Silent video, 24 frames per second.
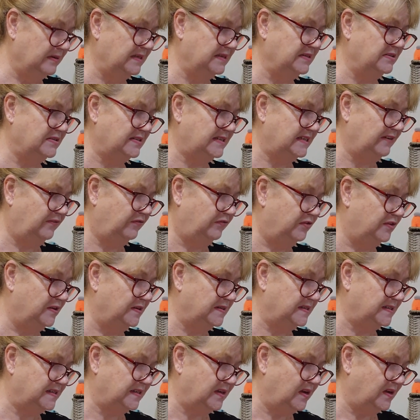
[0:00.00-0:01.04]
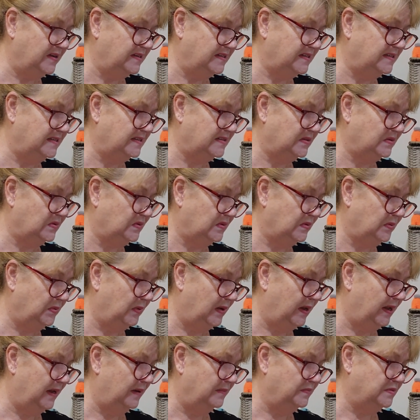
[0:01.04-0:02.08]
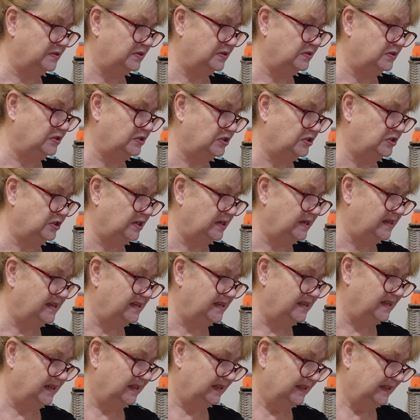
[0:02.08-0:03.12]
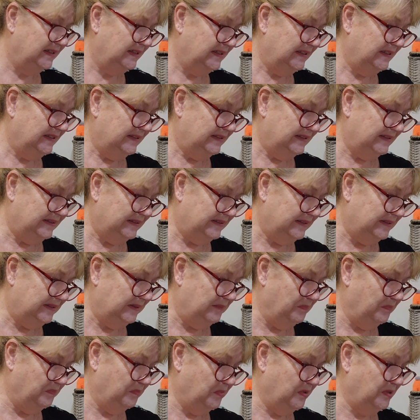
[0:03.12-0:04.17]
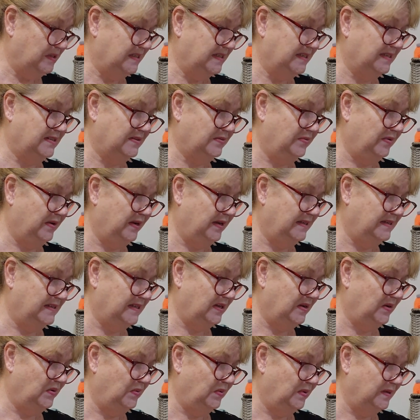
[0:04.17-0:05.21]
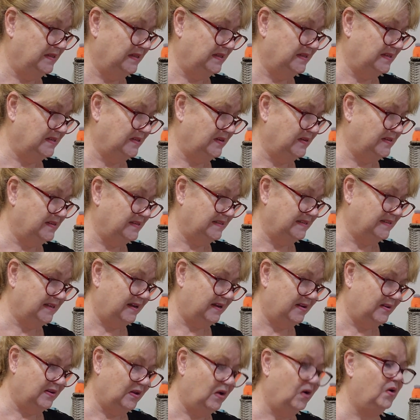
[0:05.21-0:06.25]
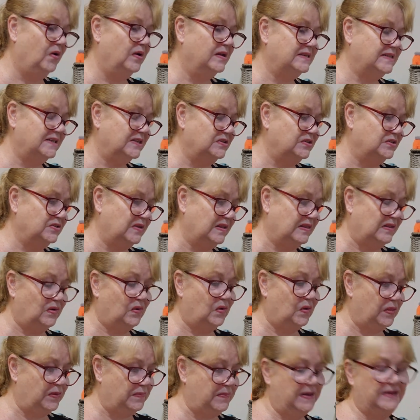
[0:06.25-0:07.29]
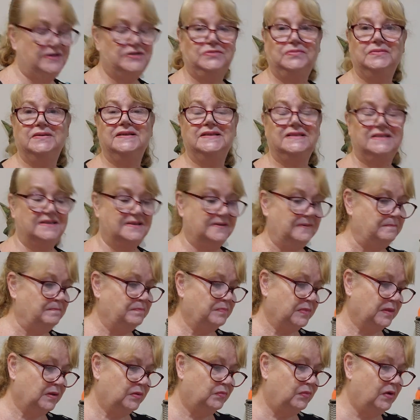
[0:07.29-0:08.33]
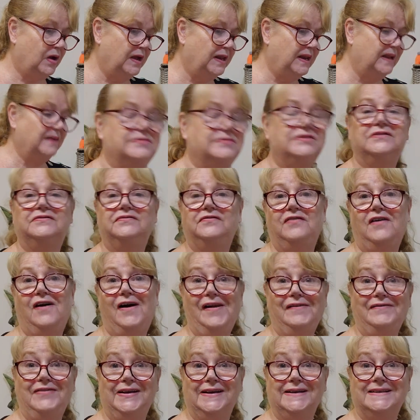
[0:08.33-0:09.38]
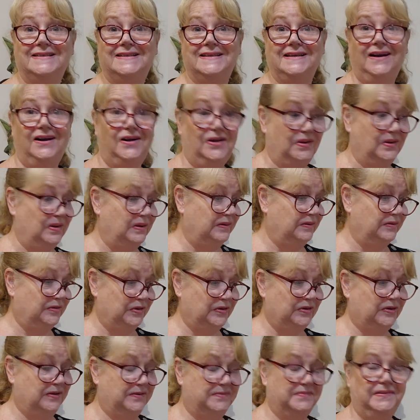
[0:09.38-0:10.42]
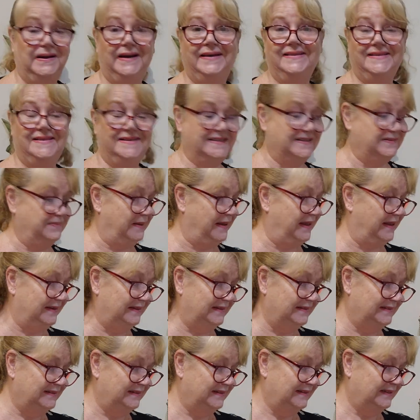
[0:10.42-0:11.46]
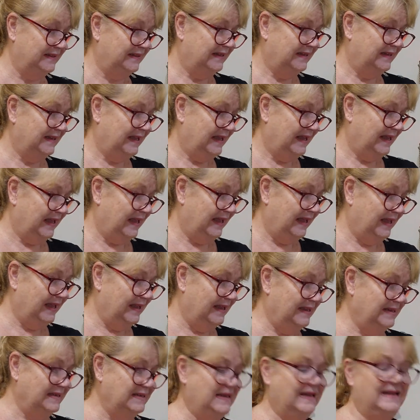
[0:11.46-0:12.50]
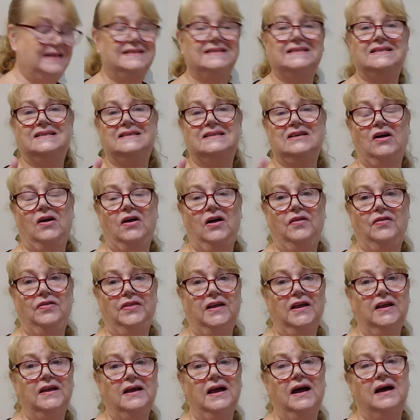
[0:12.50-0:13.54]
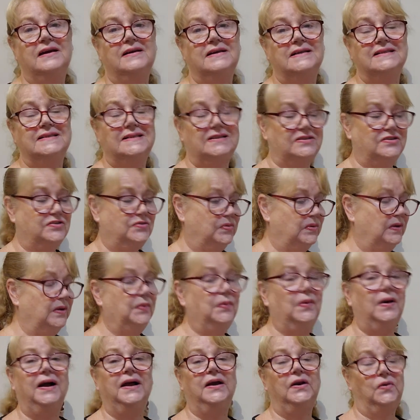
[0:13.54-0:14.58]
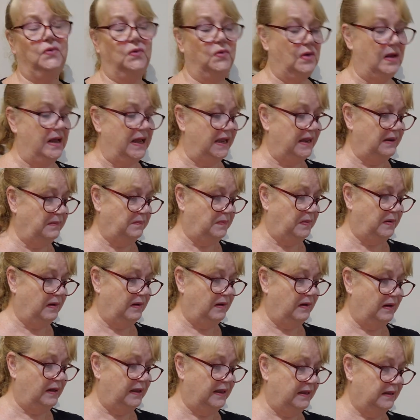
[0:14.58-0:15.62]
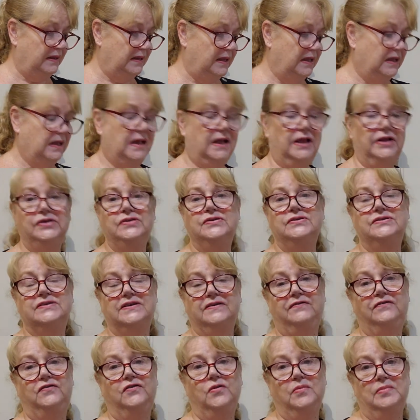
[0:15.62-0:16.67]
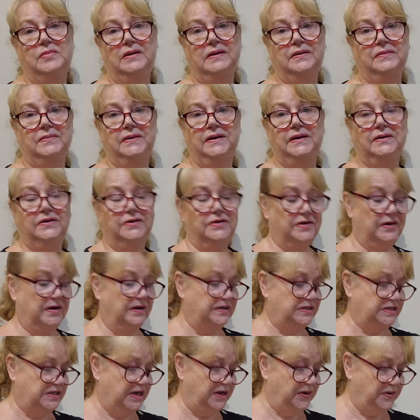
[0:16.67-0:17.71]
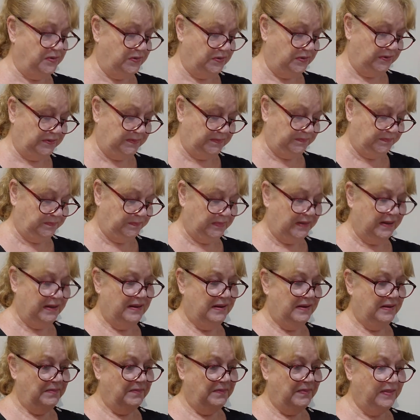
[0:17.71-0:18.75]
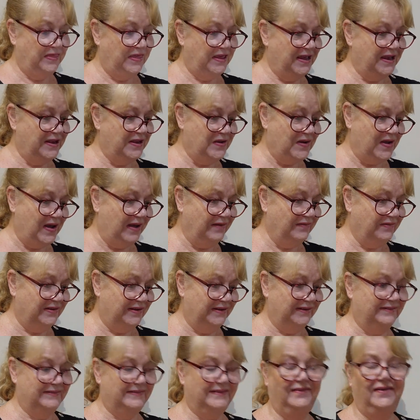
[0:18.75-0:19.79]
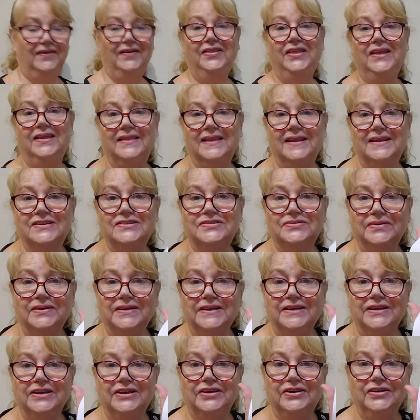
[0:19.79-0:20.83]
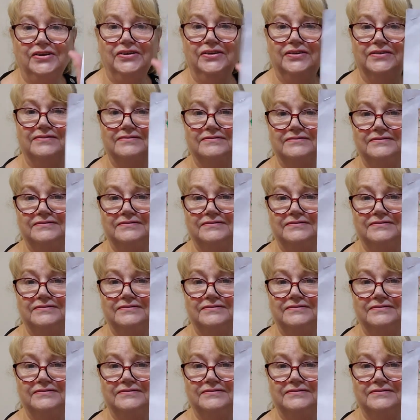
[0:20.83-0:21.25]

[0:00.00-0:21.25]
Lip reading: there's different sizes all the way up to G. Which doesn't really tell you what the sizes are. Oh, it tells you in all the measurements. Right to 5XL, you can make this pattern. And it's their yarn is a 3 weight or 8 ply and use a 4 millimeter crochet hook. So there you have it. I think that's really cute